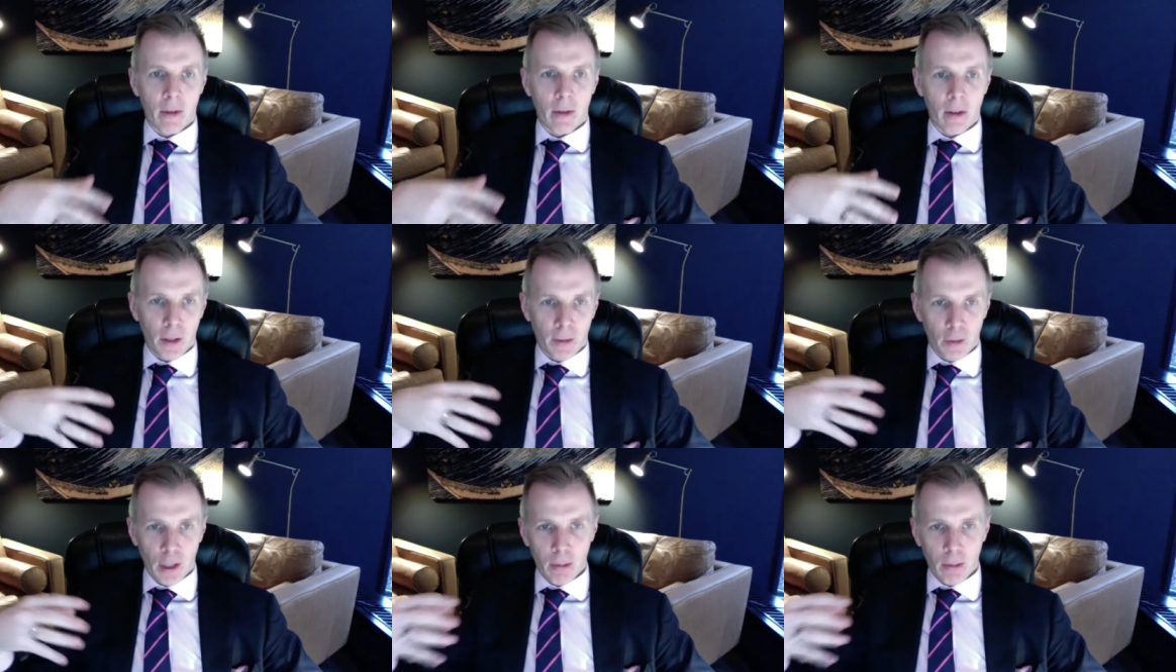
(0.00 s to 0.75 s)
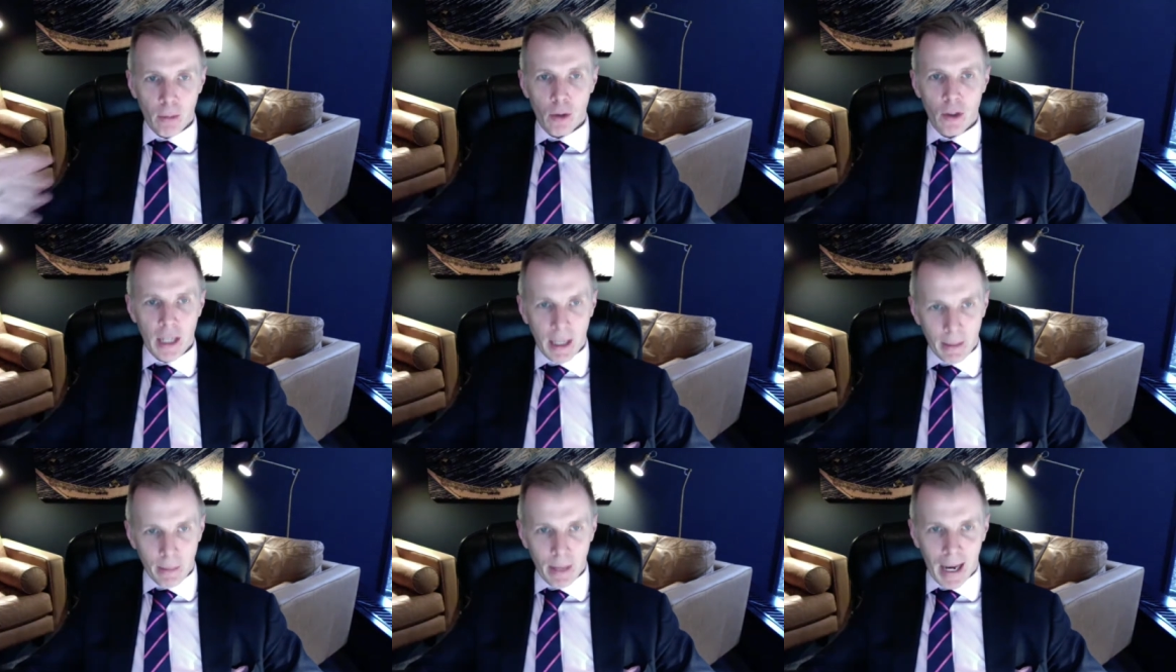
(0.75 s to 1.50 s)
delivering the most
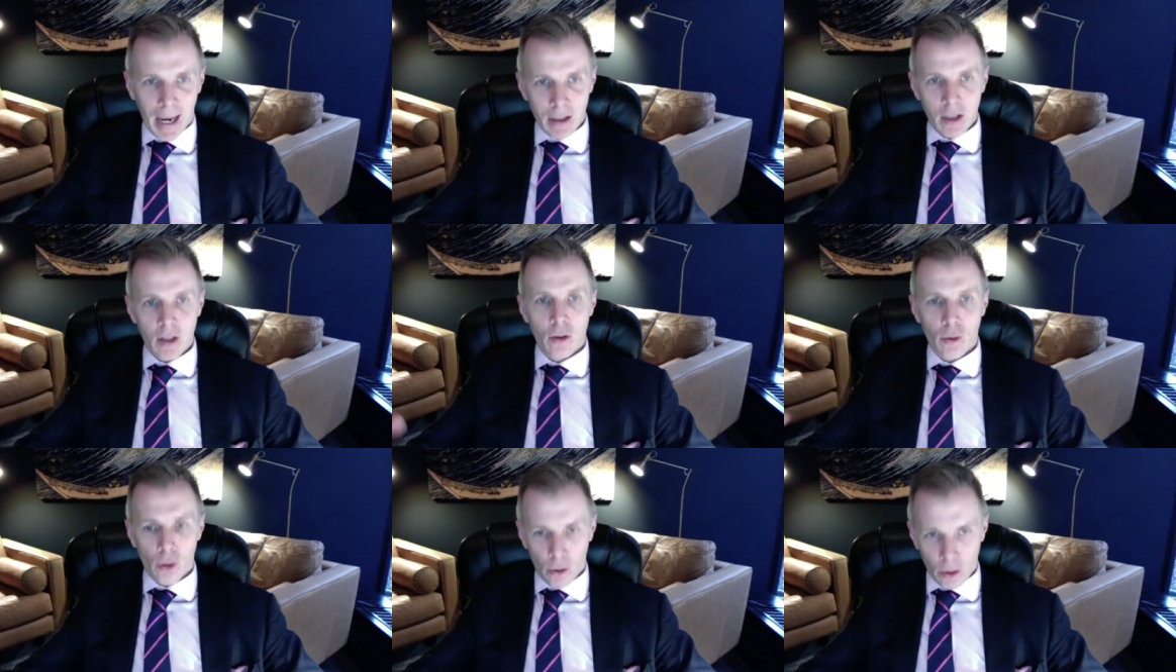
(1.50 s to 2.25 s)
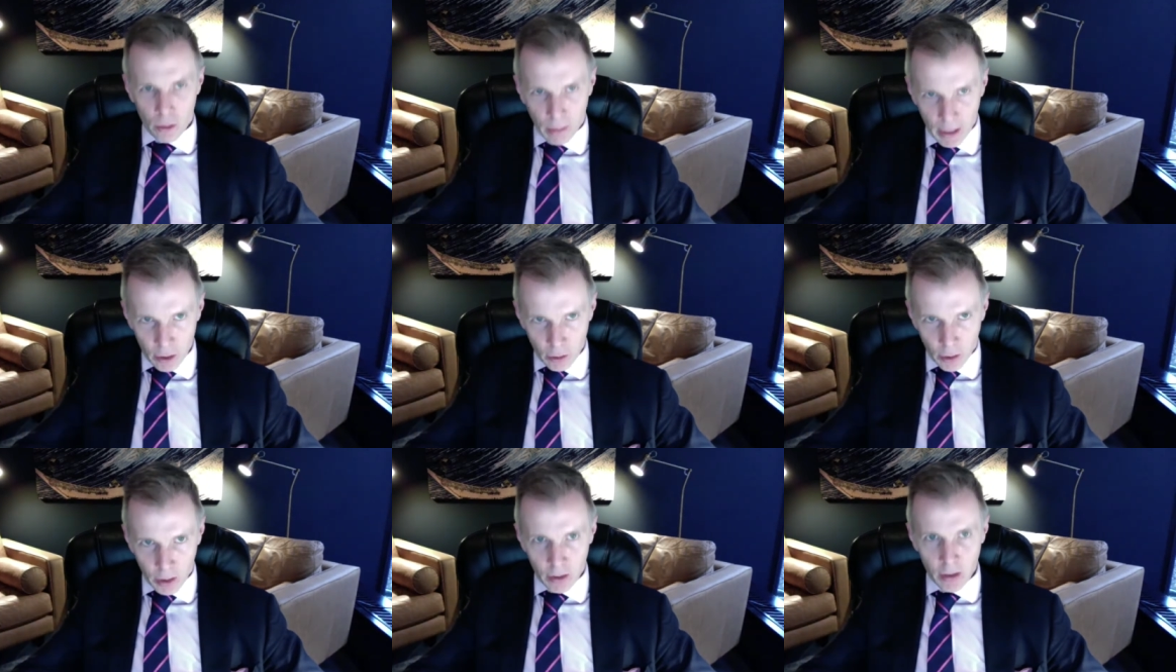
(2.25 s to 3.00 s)
impact to those
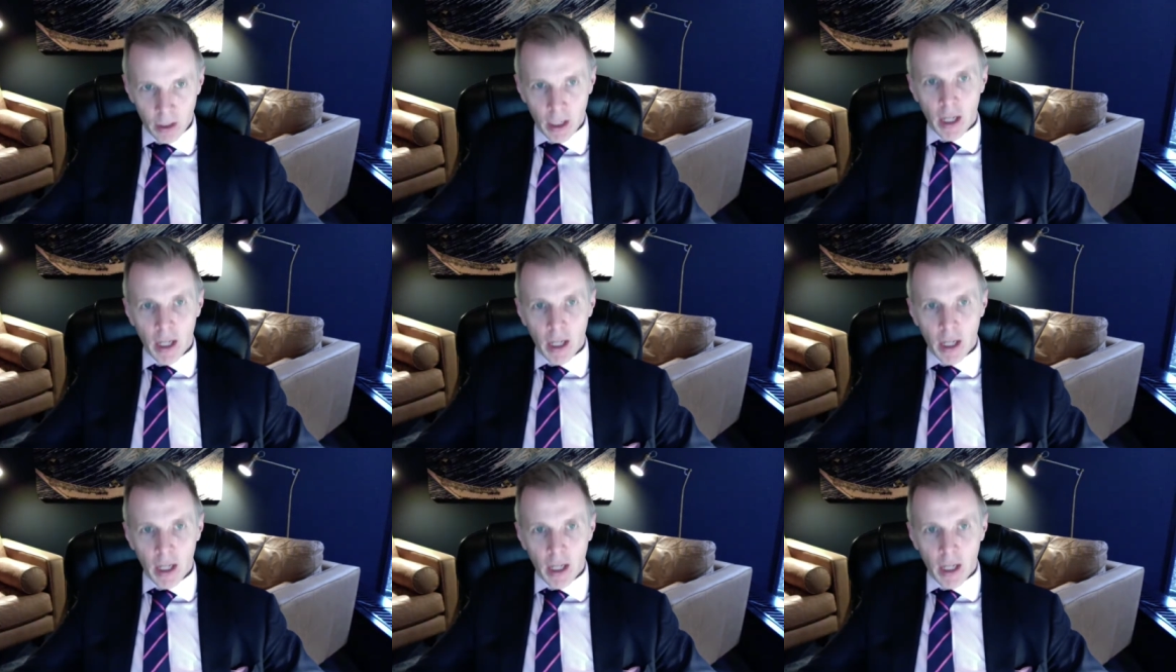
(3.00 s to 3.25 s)
restaurants,